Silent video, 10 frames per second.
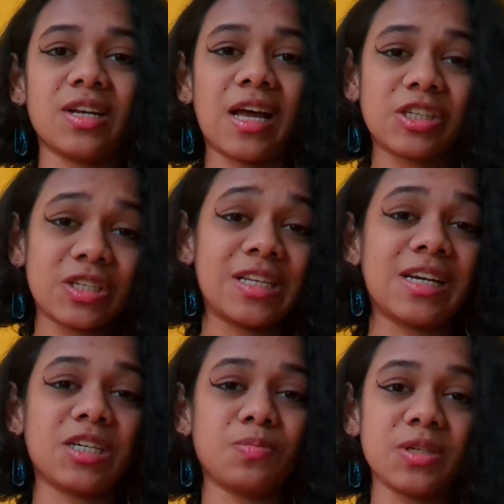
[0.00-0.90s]
an anxiously
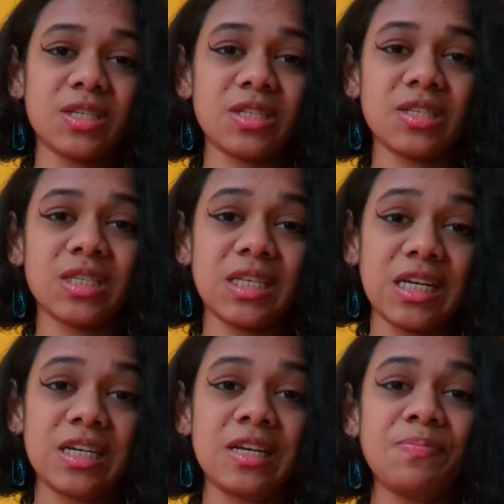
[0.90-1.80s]
attached person's
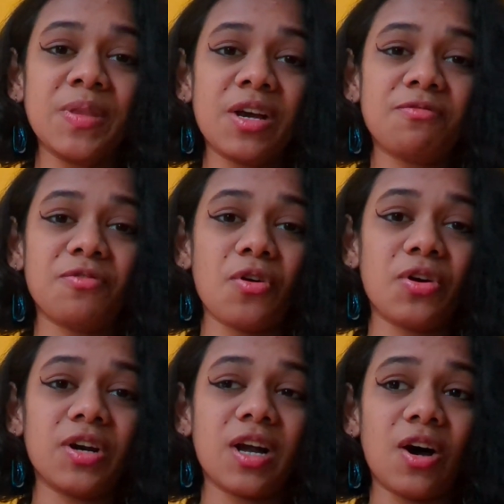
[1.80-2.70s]
need
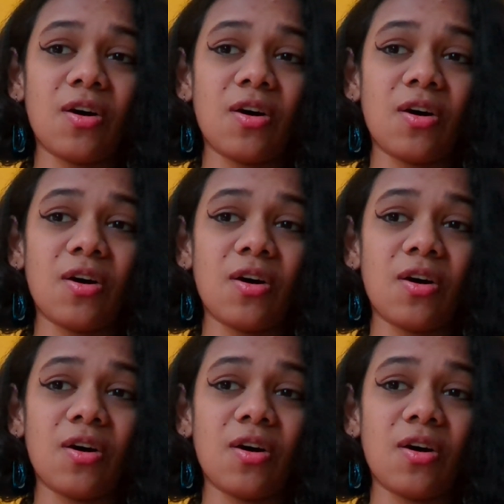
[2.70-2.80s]
for